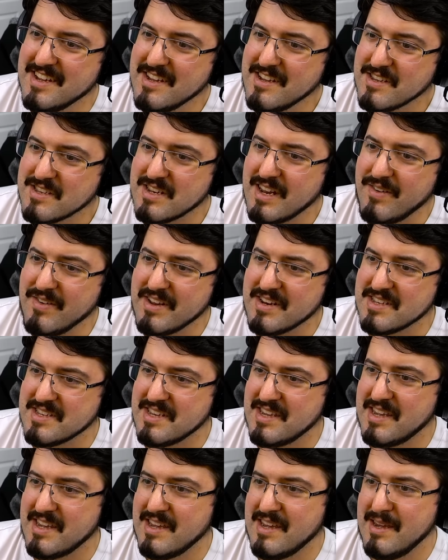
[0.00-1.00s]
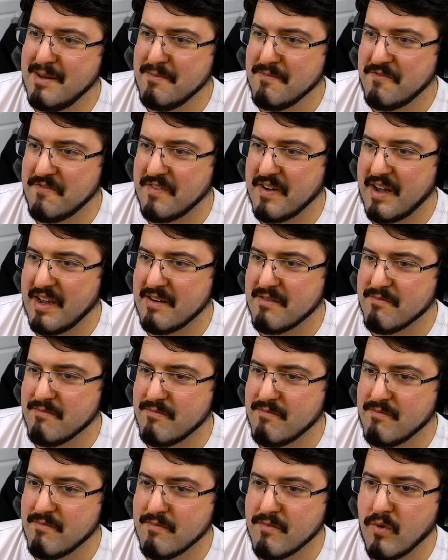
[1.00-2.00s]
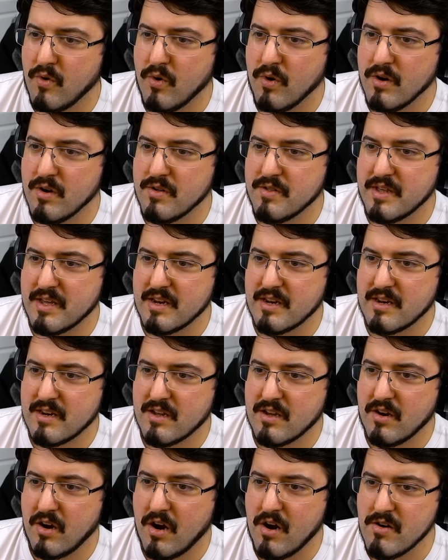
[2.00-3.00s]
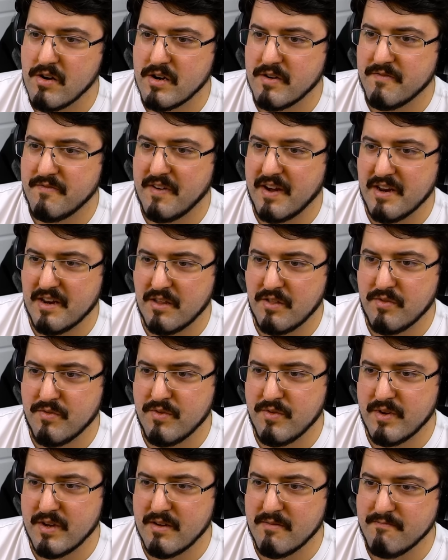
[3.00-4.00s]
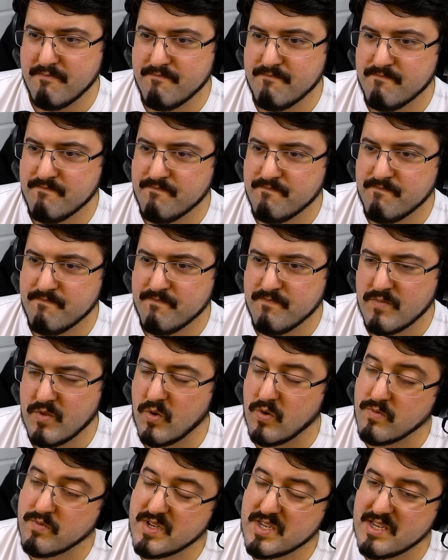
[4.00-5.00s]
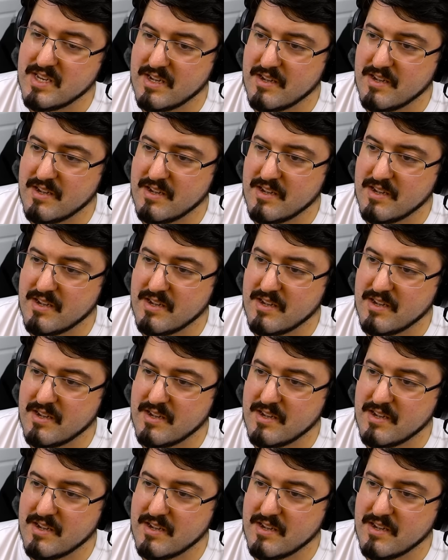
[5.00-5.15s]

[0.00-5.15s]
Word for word: So now we get to see him fight more than Chara fighting through him. Or see.